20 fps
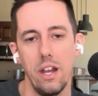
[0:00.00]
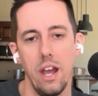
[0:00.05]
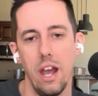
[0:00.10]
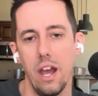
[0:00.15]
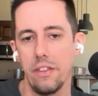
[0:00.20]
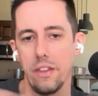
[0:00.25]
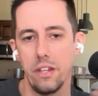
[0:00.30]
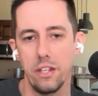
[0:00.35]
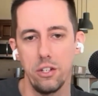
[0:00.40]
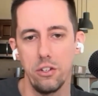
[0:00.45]

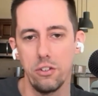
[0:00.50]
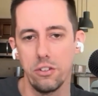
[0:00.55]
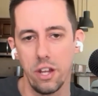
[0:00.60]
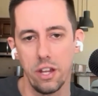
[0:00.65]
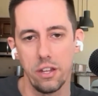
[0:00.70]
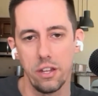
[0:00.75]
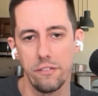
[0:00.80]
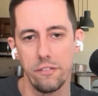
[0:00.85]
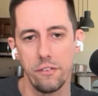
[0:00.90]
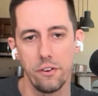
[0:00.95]
and then use
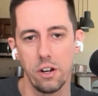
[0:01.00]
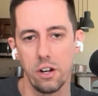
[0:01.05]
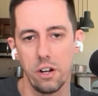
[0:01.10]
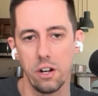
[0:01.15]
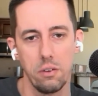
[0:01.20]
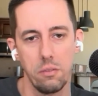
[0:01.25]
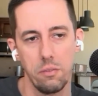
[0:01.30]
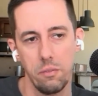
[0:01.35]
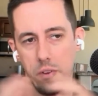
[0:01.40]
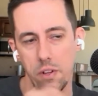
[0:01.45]
us
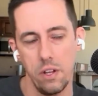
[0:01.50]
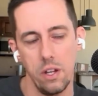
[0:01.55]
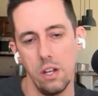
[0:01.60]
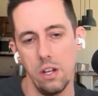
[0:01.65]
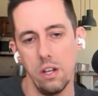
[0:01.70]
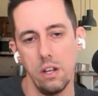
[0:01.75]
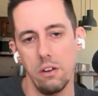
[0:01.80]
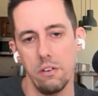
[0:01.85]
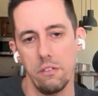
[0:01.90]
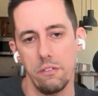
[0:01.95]
for
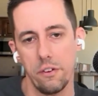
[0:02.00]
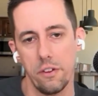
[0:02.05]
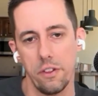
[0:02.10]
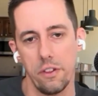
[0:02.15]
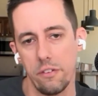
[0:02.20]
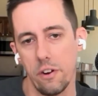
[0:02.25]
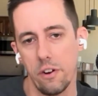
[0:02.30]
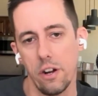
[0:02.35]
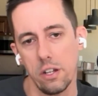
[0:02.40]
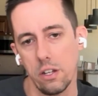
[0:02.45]
the
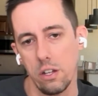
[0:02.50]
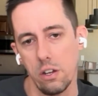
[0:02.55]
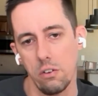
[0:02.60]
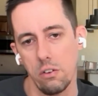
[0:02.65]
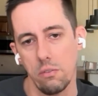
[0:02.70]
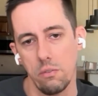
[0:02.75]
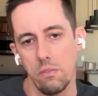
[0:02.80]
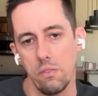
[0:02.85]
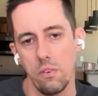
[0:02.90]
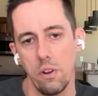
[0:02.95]
front end code.